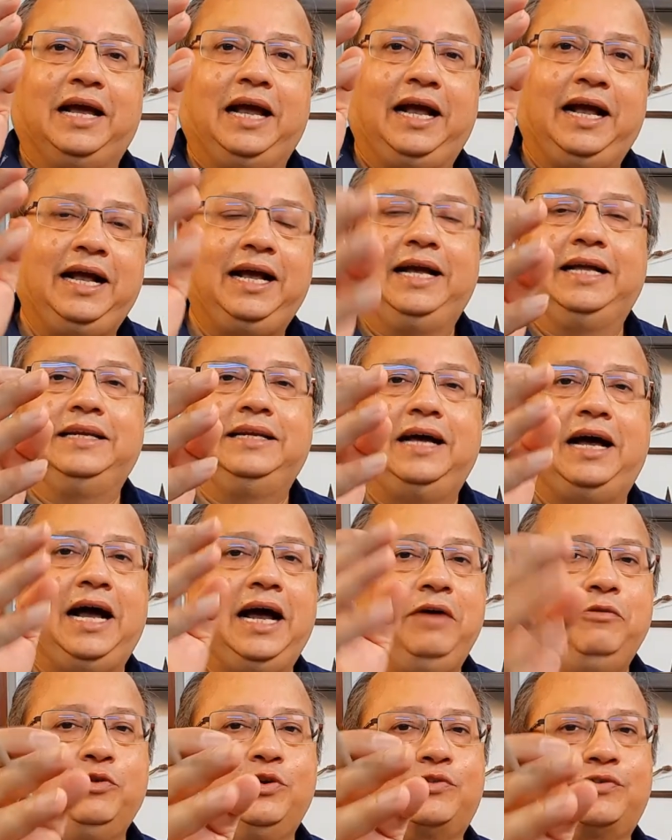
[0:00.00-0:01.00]
And
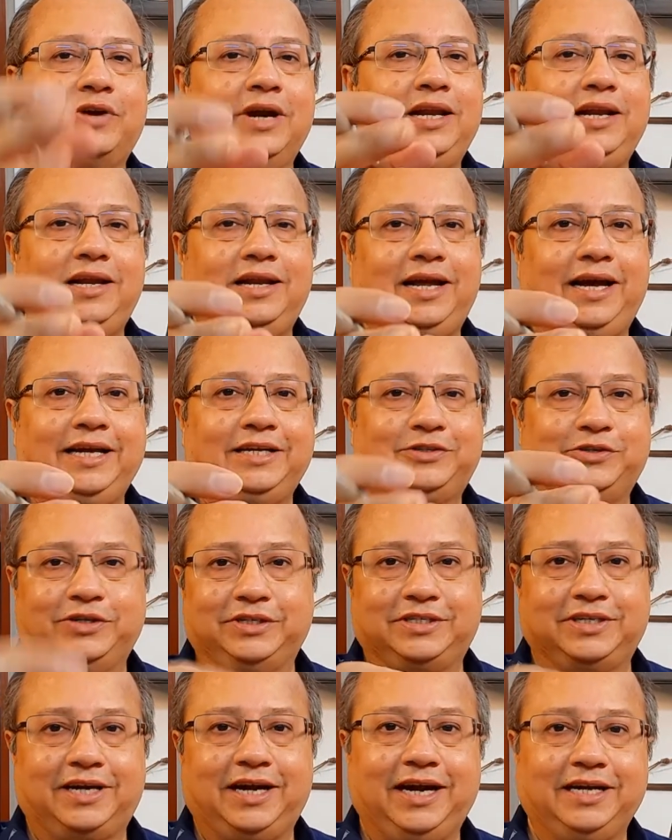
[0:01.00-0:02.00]
I would really like to
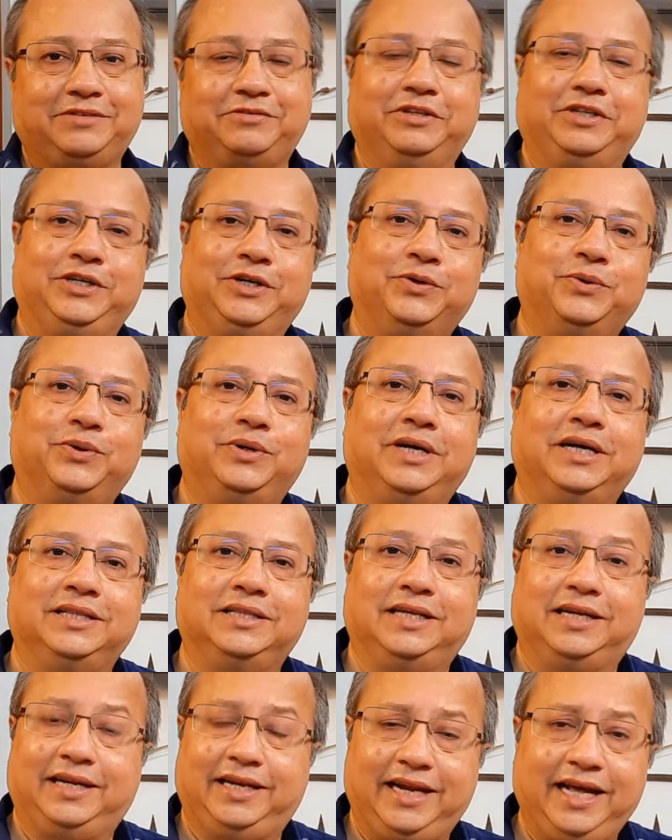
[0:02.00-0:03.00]
interact with you in
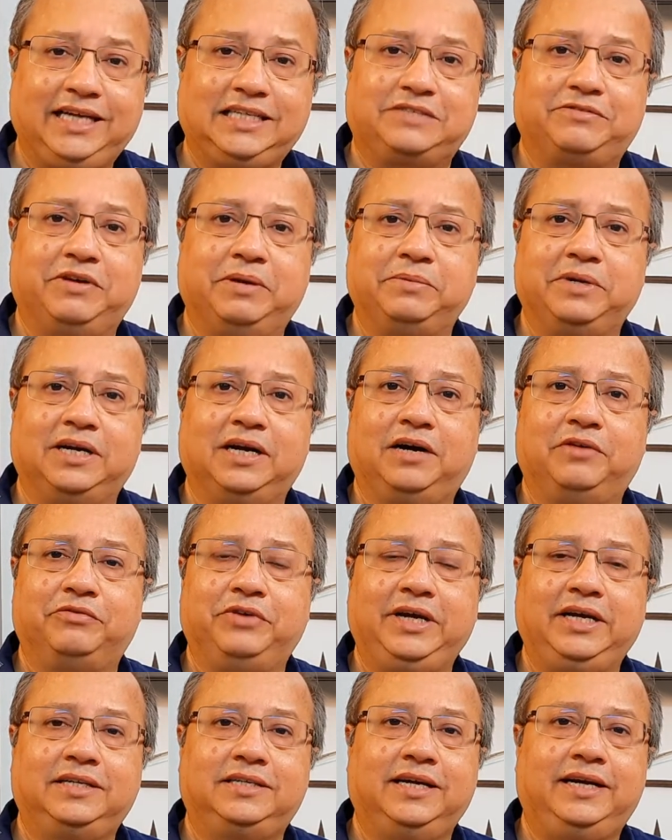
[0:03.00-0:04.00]
the next webinar
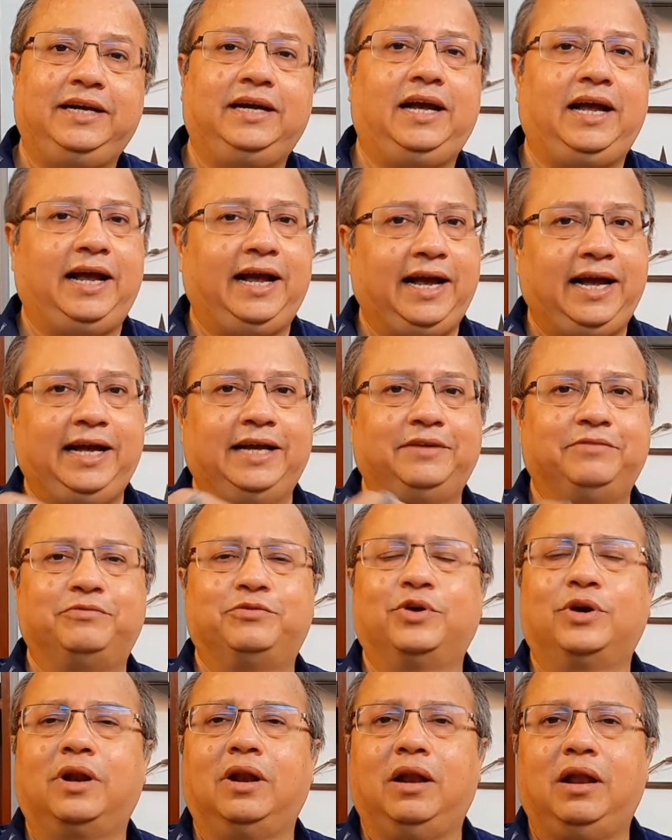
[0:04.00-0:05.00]
weekday and
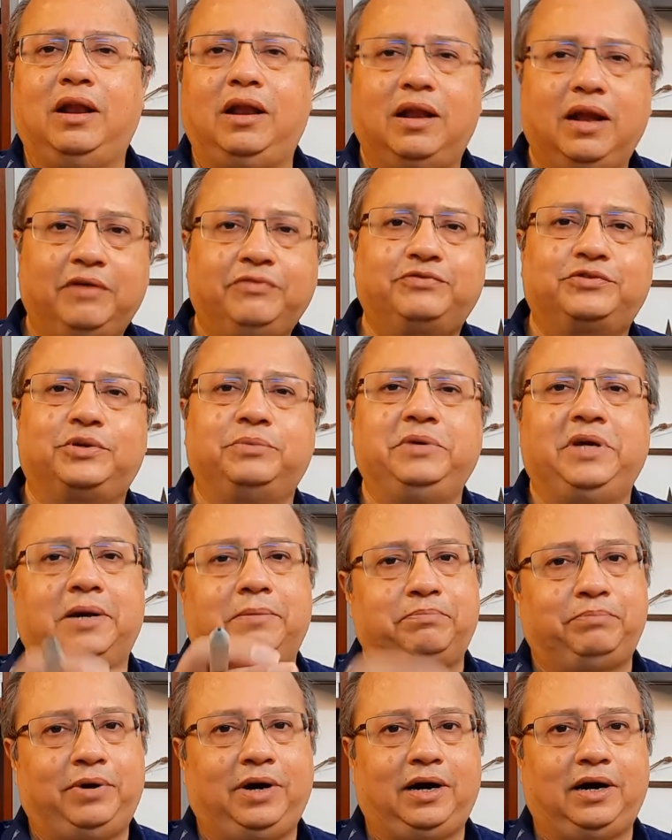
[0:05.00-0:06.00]
would love to be a
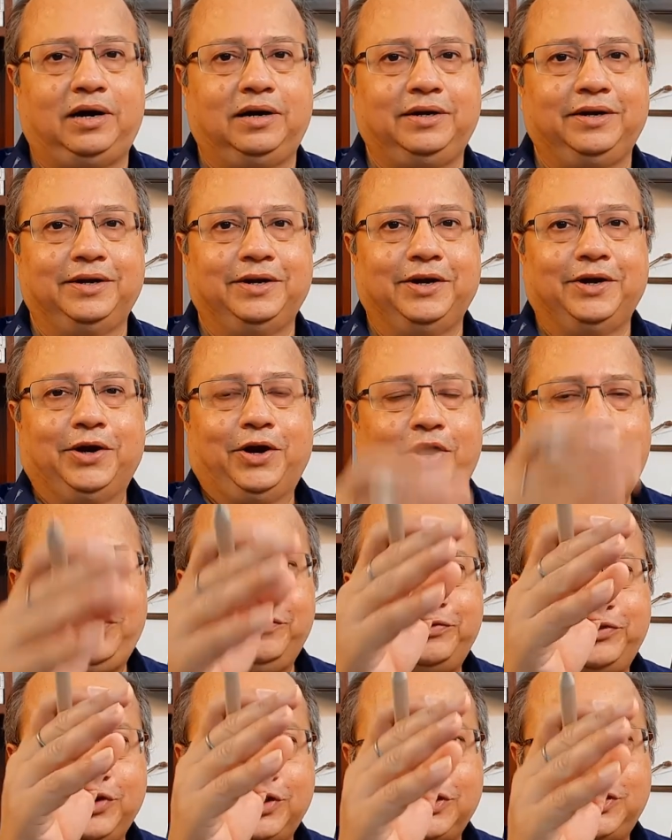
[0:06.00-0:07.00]
part
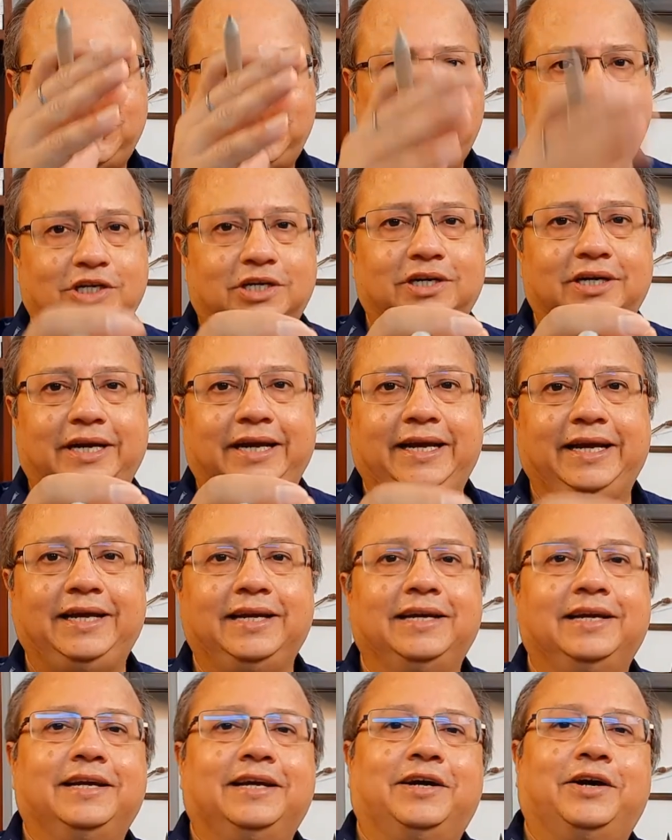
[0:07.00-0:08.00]
of your
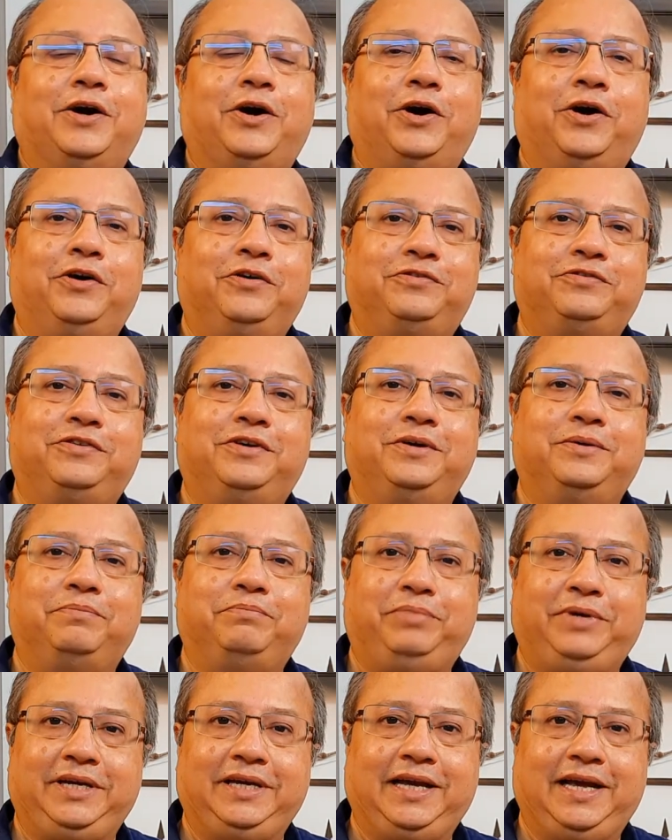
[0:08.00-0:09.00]
journey of
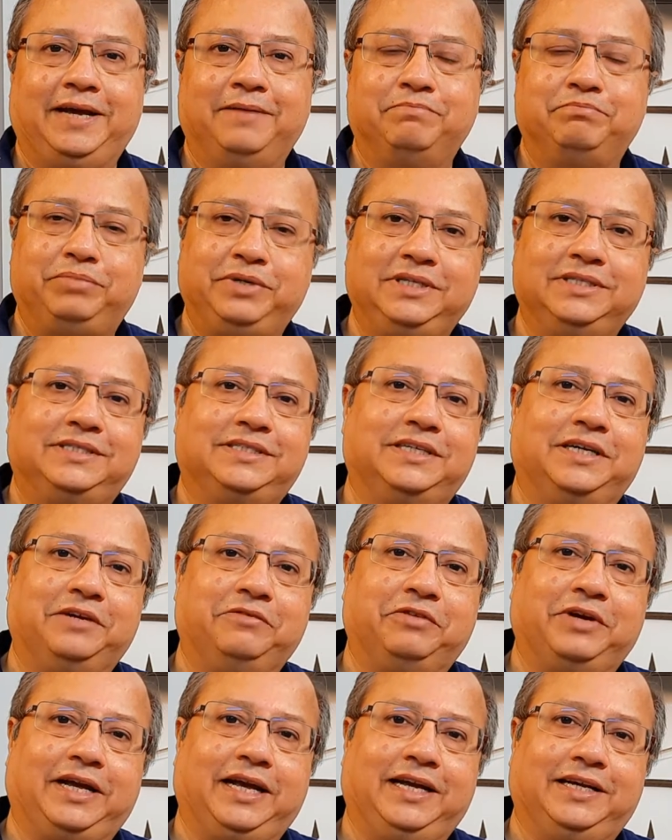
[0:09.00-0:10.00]
PMP
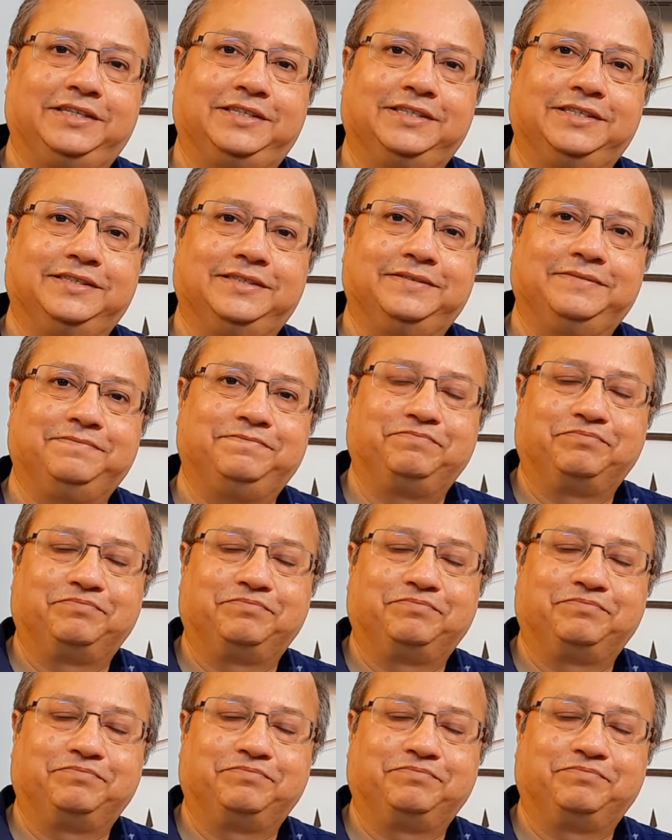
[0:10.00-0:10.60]
certification.